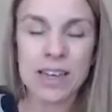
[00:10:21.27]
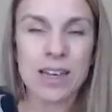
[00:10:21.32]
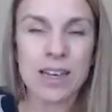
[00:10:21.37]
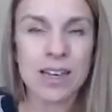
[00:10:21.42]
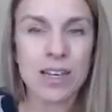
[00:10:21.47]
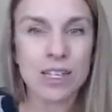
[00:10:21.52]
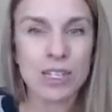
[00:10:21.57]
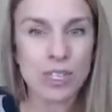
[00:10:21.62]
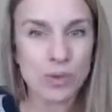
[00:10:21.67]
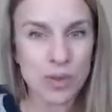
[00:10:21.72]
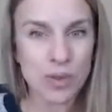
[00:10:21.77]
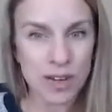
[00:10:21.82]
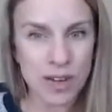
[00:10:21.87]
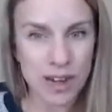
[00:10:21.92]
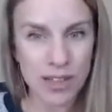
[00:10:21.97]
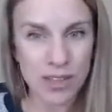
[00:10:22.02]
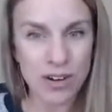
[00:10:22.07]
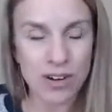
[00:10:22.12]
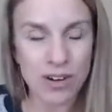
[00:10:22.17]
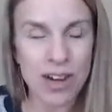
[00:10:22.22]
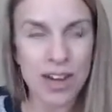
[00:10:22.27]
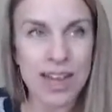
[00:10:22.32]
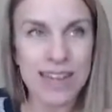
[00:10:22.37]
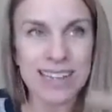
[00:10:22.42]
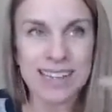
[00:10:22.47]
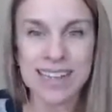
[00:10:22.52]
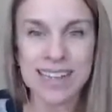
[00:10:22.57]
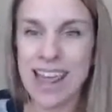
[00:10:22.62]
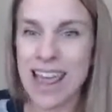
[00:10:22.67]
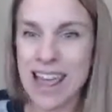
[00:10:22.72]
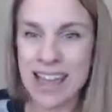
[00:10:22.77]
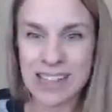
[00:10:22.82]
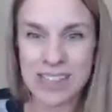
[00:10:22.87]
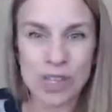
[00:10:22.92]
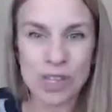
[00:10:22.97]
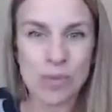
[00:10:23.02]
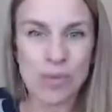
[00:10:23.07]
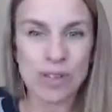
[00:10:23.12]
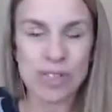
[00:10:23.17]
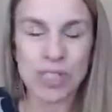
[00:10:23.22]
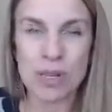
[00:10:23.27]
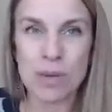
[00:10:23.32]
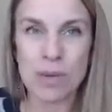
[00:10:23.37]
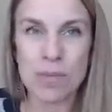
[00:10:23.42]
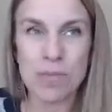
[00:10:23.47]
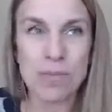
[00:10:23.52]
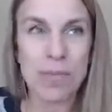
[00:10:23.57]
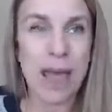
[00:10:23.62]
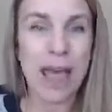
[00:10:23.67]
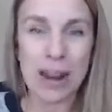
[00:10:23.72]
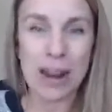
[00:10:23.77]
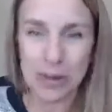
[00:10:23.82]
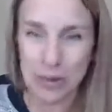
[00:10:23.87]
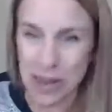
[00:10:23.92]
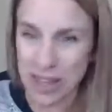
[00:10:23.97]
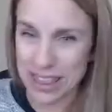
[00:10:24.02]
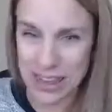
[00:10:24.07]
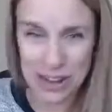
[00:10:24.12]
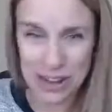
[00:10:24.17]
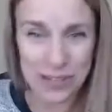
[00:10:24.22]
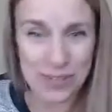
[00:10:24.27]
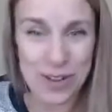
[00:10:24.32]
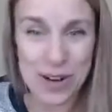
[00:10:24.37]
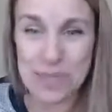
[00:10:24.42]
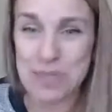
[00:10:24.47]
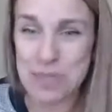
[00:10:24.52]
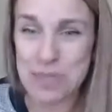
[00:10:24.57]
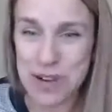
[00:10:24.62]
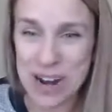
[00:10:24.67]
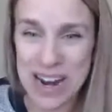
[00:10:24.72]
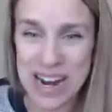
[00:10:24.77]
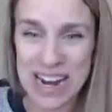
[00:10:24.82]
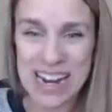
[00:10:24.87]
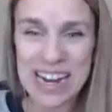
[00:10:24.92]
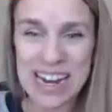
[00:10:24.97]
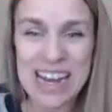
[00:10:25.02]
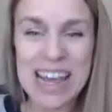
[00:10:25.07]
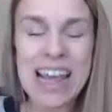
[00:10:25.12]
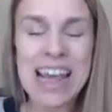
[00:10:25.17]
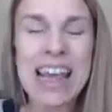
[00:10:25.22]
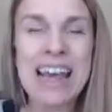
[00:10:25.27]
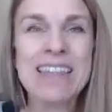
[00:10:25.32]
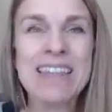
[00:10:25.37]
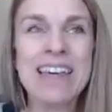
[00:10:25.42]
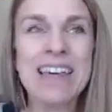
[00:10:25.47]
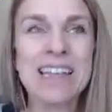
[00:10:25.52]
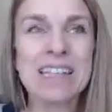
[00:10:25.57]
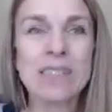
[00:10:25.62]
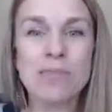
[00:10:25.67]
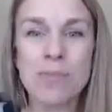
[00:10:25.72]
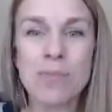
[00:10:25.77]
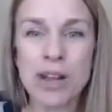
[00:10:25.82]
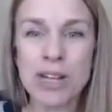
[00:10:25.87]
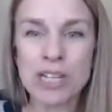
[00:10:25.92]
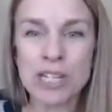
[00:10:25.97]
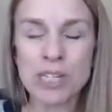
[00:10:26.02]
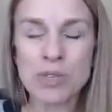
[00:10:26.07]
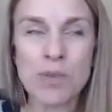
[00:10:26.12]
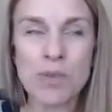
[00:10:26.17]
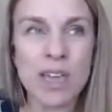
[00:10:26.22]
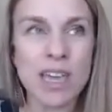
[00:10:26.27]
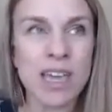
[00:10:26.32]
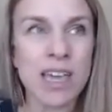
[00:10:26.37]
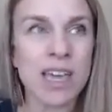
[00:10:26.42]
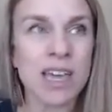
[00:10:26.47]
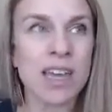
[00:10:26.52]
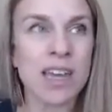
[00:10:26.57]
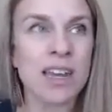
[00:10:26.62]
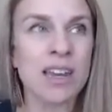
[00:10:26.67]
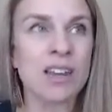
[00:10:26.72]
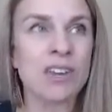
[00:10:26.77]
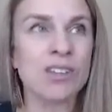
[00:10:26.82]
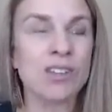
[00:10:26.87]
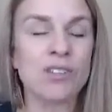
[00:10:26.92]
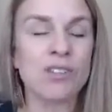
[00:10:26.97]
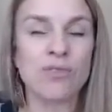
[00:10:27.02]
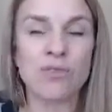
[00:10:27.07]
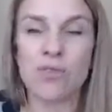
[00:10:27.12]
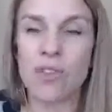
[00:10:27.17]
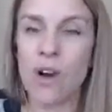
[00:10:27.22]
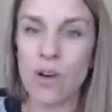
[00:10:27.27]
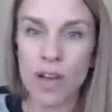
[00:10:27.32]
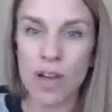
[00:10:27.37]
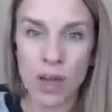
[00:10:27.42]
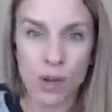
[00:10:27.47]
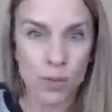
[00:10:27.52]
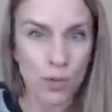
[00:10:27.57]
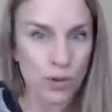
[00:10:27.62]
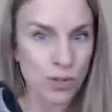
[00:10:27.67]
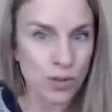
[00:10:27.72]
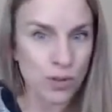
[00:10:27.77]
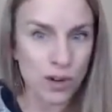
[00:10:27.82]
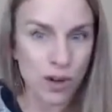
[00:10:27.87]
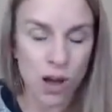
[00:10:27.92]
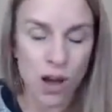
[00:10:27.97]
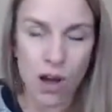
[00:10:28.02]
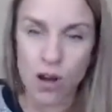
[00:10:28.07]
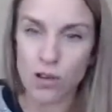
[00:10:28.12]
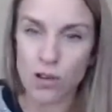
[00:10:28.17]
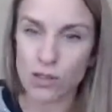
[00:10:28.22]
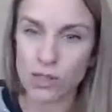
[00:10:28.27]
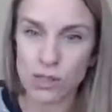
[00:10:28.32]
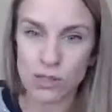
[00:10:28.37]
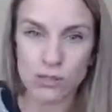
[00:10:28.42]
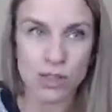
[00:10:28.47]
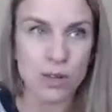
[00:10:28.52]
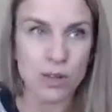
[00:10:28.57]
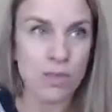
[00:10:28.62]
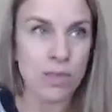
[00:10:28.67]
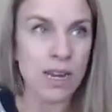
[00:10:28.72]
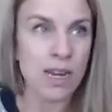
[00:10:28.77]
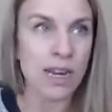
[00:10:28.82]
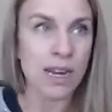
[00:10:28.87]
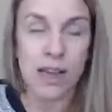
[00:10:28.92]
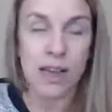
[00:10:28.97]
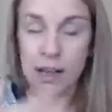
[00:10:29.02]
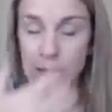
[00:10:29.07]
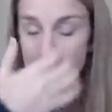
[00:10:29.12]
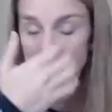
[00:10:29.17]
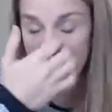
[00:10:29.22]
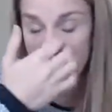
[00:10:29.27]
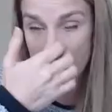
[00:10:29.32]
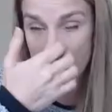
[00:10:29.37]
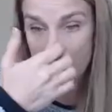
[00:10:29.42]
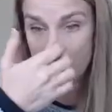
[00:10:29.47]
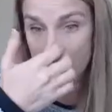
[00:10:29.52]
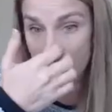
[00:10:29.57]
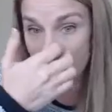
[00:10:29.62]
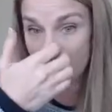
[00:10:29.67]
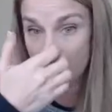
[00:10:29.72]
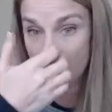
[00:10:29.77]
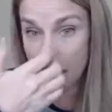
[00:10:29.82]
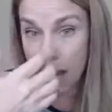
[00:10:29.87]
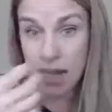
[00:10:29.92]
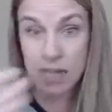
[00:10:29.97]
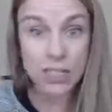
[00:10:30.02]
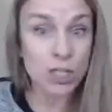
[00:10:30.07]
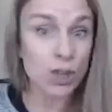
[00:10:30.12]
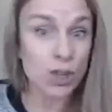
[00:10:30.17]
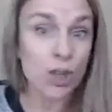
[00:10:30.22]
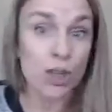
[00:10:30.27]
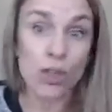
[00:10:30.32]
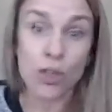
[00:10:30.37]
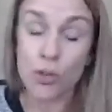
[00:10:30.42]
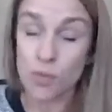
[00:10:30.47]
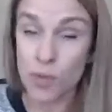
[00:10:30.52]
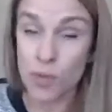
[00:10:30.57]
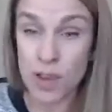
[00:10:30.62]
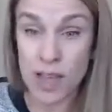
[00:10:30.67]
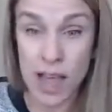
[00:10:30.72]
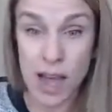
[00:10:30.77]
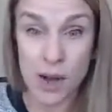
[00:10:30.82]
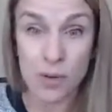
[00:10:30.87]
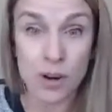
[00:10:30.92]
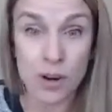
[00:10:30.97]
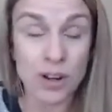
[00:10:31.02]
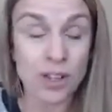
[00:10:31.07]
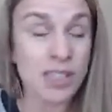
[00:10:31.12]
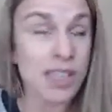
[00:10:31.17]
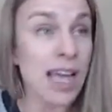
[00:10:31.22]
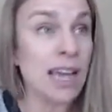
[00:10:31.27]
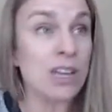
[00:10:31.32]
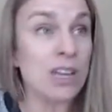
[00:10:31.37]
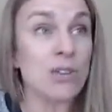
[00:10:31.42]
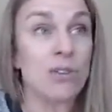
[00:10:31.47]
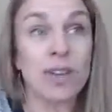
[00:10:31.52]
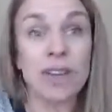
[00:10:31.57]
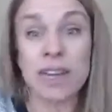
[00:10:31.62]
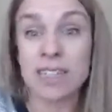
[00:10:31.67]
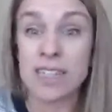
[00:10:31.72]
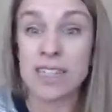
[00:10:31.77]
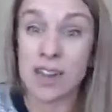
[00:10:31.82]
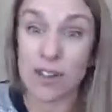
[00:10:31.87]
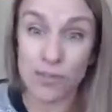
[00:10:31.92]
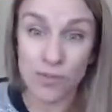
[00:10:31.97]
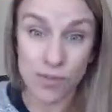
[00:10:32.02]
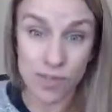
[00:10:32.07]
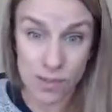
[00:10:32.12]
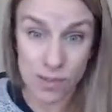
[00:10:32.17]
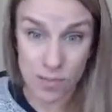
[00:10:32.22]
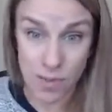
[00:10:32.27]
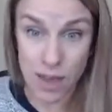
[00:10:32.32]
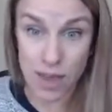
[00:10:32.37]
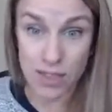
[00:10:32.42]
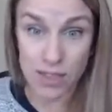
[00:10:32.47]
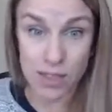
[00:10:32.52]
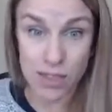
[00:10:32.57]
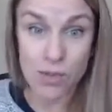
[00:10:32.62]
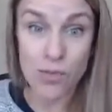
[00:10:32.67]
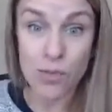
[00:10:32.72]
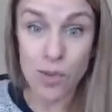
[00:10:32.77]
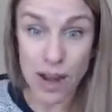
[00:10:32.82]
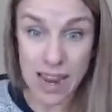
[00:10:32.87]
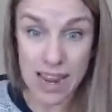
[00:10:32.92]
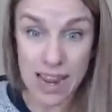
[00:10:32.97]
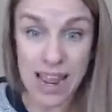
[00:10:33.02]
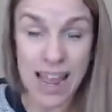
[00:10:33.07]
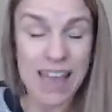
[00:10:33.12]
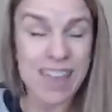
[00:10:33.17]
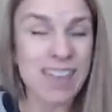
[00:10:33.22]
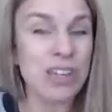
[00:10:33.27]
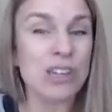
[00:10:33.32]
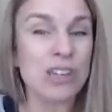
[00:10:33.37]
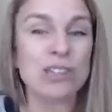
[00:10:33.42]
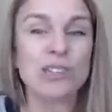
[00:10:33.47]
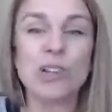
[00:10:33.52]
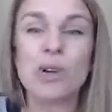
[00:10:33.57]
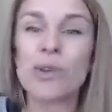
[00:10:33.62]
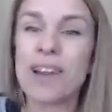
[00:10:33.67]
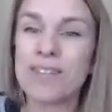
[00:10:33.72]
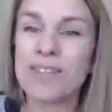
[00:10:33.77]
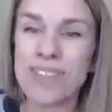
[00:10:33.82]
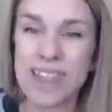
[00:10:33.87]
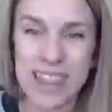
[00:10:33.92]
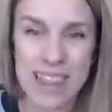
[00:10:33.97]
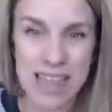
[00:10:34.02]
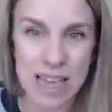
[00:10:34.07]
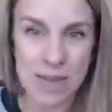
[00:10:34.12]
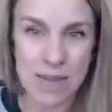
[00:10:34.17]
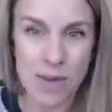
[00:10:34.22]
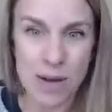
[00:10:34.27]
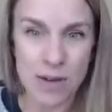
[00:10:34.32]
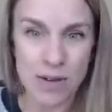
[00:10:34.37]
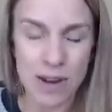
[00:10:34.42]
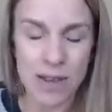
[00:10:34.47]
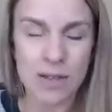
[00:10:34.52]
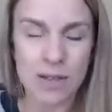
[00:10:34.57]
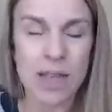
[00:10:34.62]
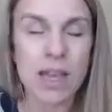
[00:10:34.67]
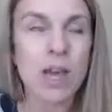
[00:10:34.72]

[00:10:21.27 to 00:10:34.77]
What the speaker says: to another, it takes so much bandwidth out of our brain that as much as we can do, okay, we're doing all social media for the next 3 hours and you get it done for the month, right? And then you don't have to think about it.